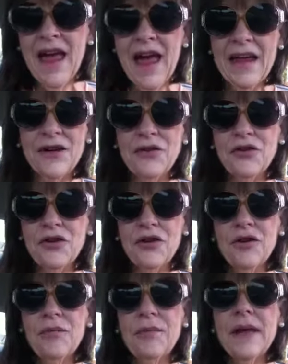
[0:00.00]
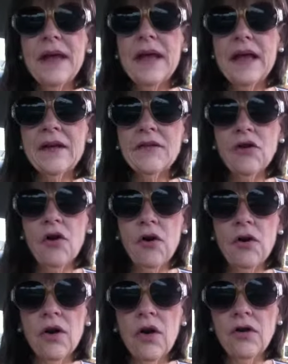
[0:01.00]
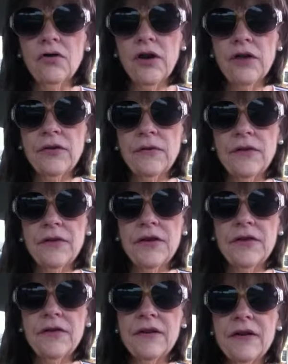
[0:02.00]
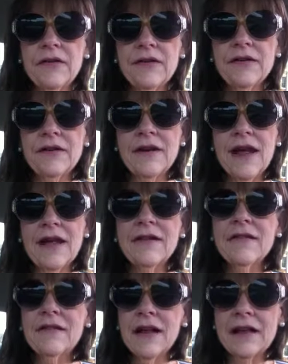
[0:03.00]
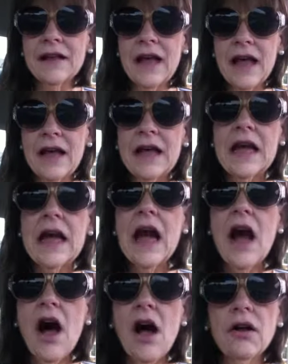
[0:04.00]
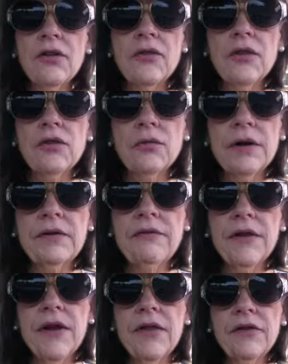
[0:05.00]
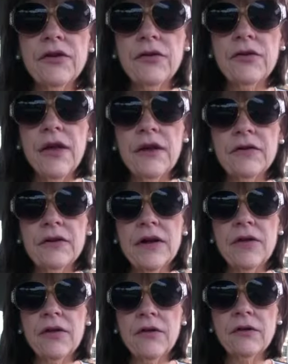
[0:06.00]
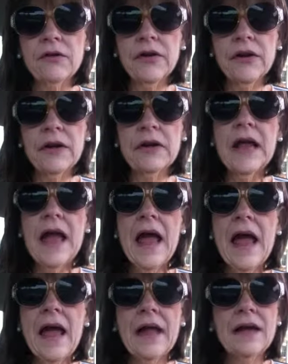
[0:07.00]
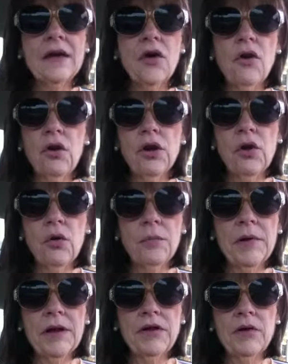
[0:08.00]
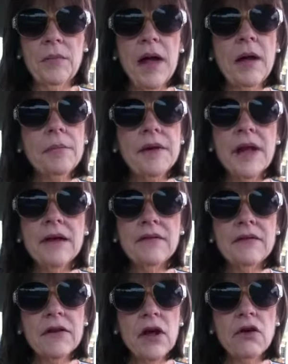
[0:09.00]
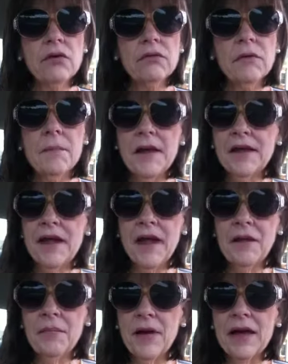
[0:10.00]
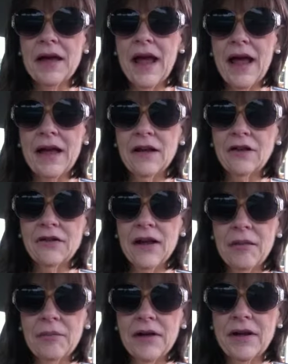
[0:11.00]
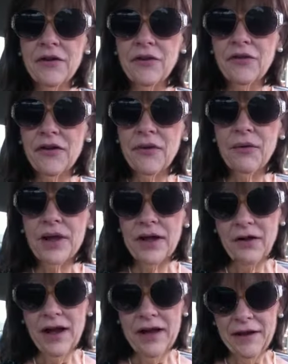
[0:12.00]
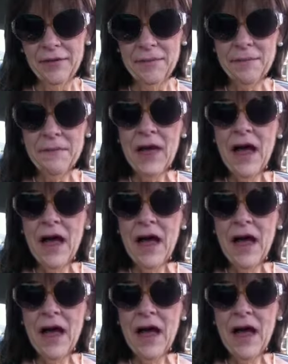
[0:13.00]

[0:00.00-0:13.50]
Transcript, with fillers: Hey YouTube, it's Carla Archangel56 and today is Sunday, August the 25th, 2013. And I know I normally do my updates on Monday, but I had a little time to kill, so here I am.